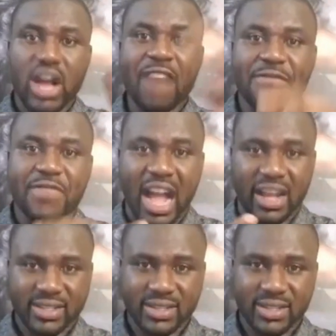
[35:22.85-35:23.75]
got
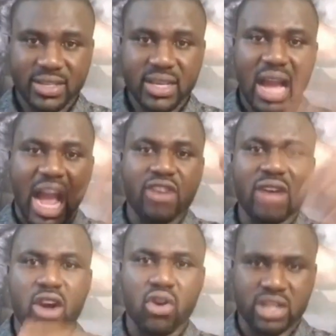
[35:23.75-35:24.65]
France, and you
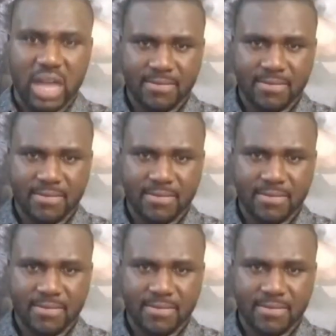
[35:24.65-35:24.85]
got Russia.